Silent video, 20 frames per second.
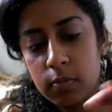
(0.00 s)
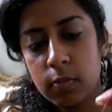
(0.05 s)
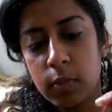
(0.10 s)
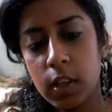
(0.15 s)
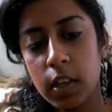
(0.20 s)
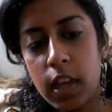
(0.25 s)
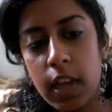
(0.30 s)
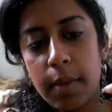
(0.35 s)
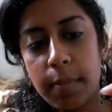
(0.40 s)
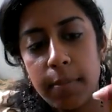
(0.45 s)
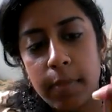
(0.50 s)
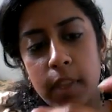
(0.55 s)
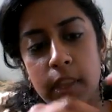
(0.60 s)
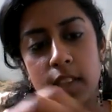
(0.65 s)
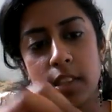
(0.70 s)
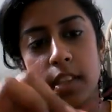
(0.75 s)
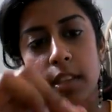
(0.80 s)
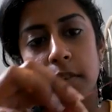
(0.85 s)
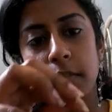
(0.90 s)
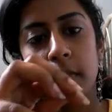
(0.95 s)
okay,
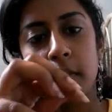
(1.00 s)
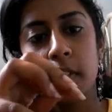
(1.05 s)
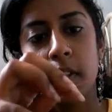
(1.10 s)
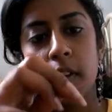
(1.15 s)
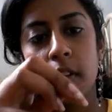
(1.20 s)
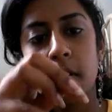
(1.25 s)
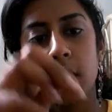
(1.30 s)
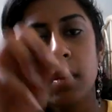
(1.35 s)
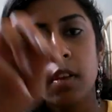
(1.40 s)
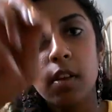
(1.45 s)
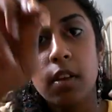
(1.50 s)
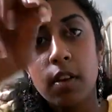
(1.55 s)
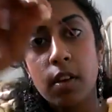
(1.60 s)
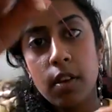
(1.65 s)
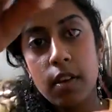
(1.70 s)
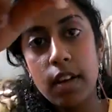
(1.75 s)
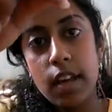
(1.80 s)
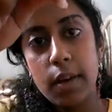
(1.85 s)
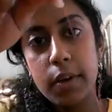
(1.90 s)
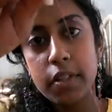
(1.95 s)
so
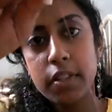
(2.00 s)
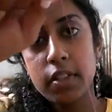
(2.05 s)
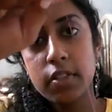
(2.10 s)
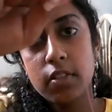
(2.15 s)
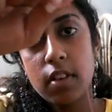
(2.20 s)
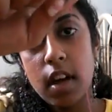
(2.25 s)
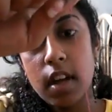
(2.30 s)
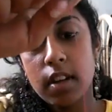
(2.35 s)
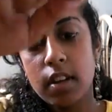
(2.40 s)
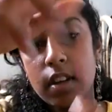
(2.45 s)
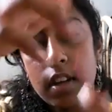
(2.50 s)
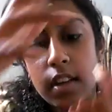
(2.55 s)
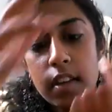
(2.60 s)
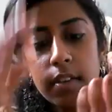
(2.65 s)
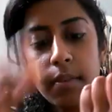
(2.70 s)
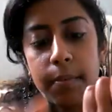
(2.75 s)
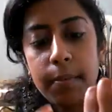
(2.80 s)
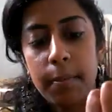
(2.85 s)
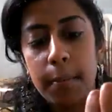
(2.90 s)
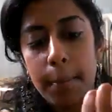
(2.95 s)
once you knotted it,
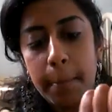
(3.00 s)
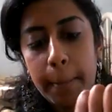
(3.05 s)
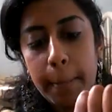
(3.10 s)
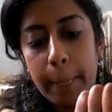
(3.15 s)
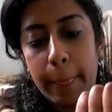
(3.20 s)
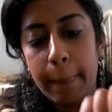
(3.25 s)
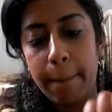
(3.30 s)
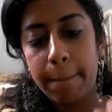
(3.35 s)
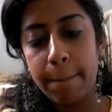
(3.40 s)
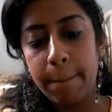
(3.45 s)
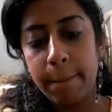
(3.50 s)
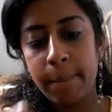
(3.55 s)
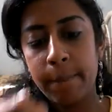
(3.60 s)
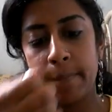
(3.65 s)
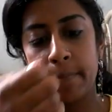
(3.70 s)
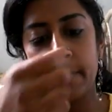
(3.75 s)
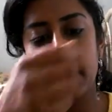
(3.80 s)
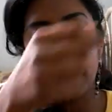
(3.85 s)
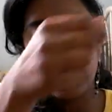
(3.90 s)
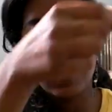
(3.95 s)

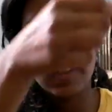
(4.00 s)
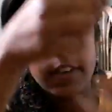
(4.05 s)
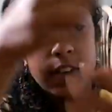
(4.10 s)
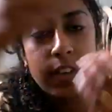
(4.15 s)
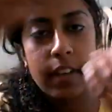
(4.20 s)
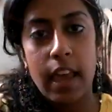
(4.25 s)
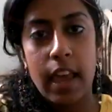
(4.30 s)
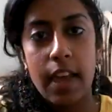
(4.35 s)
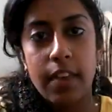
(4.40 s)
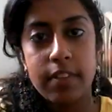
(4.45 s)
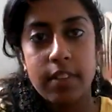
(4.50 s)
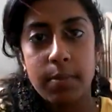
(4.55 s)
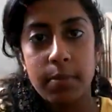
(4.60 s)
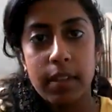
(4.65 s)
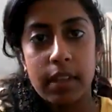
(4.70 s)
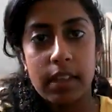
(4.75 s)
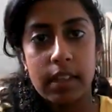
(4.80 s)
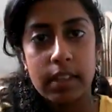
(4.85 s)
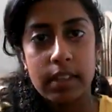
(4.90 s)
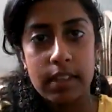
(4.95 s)
you're going to have
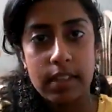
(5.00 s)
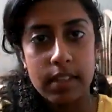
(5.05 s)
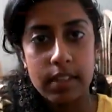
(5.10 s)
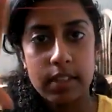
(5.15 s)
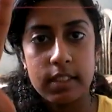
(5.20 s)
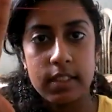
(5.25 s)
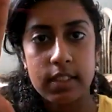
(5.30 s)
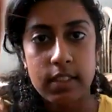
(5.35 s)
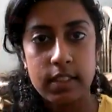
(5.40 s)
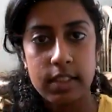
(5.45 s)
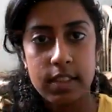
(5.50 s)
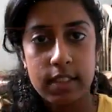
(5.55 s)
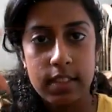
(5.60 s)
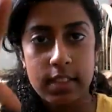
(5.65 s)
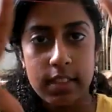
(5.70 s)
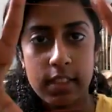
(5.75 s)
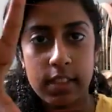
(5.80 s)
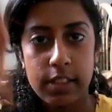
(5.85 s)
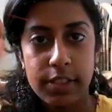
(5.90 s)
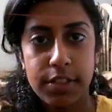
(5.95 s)
something like this. It's
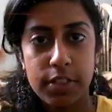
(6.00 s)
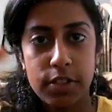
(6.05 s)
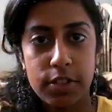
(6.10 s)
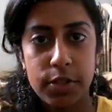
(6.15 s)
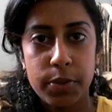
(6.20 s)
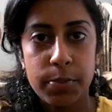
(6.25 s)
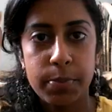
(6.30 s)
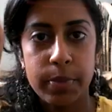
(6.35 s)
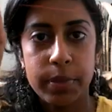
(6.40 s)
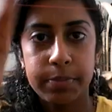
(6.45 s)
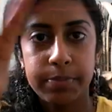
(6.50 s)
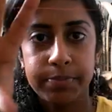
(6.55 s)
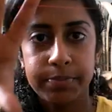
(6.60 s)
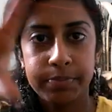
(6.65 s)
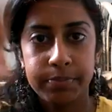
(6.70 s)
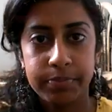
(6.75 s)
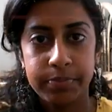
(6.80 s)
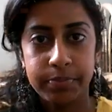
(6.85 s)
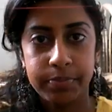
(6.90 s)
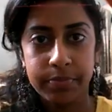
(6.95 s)
just a little loop.
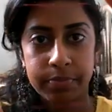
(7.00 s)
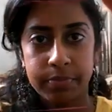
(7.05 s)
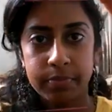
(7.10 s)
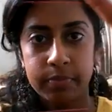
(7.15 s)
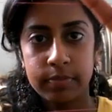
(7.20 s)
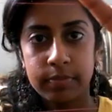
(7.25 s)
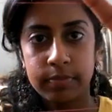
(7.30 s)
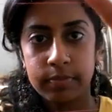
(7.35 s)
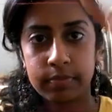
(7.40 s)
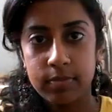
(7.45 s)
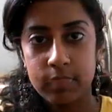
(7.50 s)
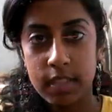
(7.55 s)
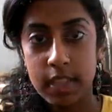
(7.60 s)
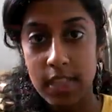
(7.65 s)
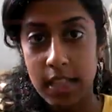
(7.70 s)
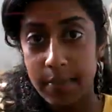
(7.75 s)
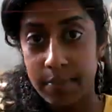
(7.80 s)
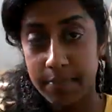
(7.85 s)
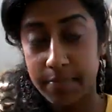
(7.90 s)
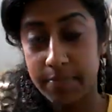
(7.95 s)

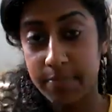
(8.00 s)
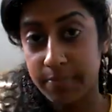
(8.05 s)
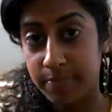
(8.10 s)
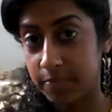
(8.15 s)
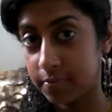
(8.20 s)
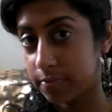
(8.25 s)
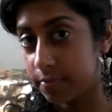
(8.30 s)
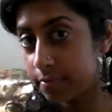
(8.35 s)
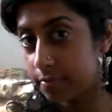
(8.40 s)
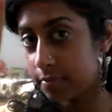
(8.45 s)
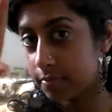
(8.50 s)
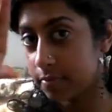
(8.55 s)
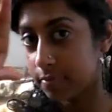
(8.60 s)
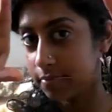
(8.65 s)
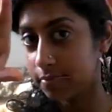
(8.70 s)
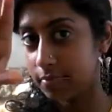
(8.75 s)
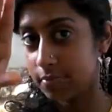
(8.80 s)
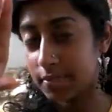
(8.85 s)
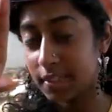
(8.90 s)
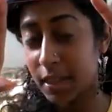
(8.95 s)
See?
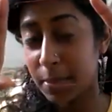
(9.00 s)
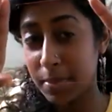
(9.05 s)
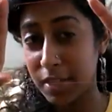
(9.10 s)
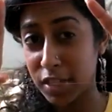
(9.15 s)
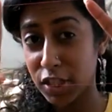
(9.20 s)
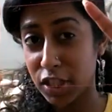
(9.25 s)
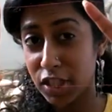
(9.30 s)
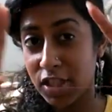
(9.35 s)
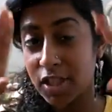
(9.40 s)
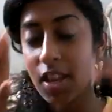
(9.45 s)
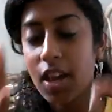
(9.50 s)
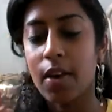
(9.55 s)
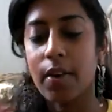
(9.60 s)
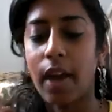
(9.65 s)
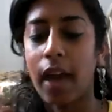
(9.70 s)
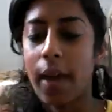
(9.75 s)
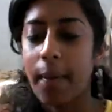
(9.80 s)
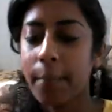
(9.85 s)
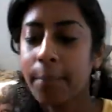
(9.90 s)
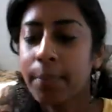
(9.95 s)
Capiche? Okay.